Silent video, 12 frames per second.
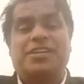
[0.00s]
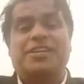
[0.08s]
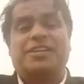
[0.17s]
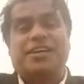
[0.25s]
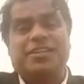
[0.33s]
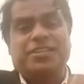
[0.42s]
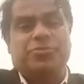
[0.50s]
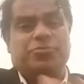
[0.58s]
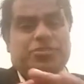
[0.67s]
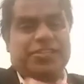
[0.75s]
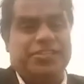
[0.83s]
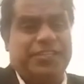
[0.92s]
according to
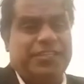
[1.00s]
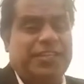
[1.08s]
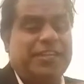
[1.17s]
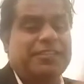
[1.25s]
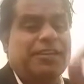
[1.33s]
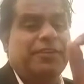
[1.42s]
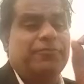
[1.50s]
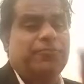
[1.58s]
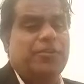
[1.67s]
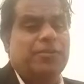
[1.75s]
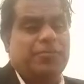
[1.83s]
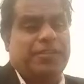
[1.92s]
GTE and
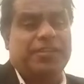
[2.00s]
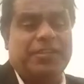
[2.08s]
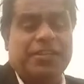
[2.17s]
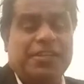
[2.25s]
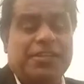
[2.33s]
confirming